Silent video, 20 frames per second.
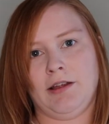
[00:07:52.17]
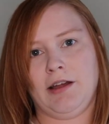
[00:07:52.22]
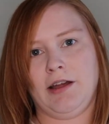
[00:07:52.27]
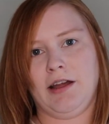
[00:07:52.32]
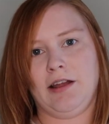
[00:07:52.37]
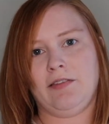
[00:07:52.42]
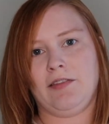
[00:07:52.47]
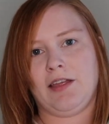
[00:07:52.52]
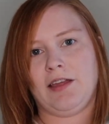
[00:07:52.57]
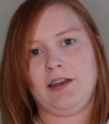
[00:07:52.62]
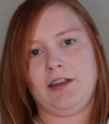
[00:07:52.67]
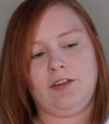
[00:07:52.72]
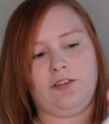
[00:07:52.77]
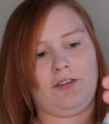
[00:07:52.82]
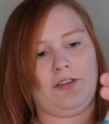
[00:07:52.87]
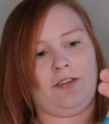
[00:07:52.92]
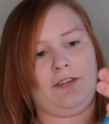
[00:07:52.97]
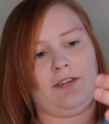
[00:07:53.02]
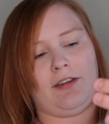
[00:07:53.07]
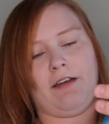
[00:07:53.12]
and then you
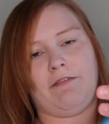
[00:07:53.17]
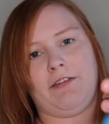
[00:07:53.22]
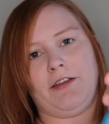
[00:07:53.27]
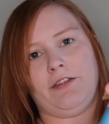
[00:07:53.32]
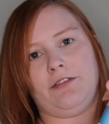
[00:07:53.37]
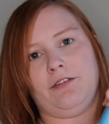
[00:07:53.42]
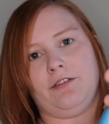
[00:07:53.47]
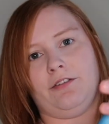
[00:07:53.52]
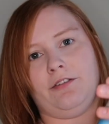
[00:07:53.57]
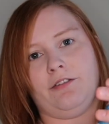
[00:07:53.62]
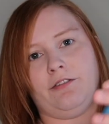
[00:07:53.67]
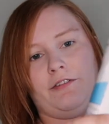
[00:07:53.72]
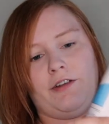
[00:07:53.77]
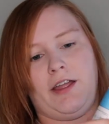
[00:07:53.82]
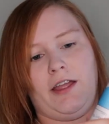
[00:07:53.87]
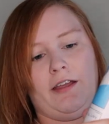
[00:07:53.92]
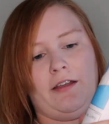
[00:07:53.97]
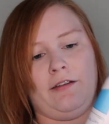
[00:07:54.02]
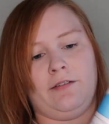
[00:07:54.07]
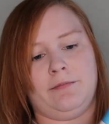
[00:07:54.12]
just stuff it through the
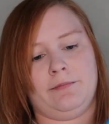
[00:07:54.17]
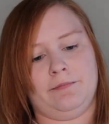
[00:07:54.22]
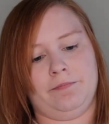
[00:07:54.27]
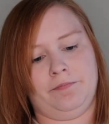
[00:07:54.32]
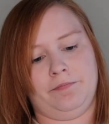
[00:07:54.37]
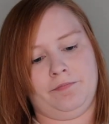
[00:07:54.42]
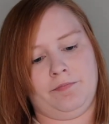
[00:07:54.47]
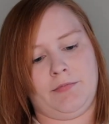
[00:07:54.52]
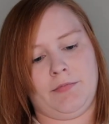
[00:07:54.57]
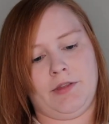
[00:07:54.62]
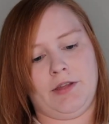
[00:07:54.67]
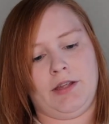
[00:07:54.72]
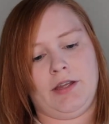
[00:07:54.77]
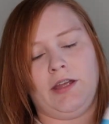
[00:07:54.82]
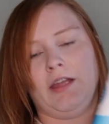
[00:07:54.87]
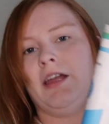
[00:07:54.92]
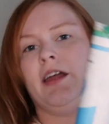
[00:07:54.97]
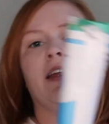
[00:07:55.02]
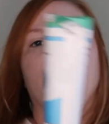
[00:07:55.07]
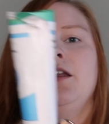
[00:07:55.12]
ring.
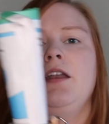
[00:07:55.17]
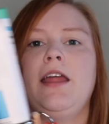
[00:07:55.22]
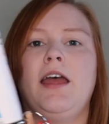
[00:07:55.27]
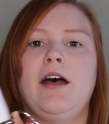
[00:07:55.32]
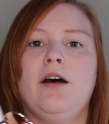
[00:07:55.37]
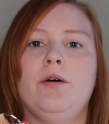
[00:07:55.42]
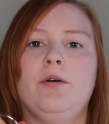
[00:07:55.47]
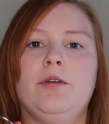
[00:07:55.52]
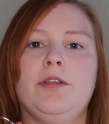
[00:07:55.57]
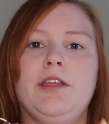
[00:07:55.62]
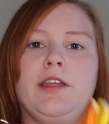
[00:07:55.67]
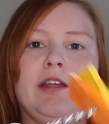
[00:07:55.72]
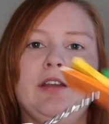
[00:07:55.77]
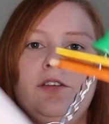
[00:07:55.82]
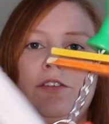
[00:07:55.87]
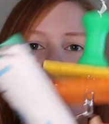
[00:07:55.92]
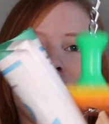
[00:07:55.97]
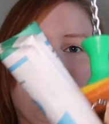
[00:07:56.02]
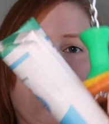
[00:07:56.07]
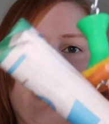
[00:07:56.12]
Now
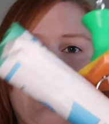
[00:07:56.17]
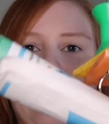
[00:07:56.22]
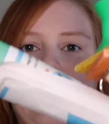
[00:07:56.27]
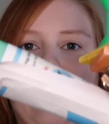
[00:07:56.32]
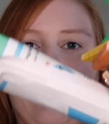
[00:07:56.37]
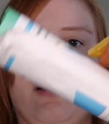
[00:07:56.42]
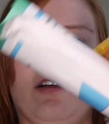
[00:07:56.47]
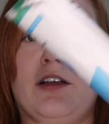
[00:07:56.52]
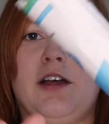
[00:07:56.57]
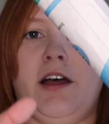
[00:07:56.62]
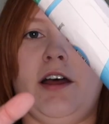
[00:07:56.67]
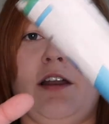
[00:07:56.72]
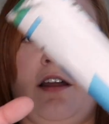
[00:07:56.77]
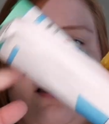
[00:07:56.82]
usually I'll cut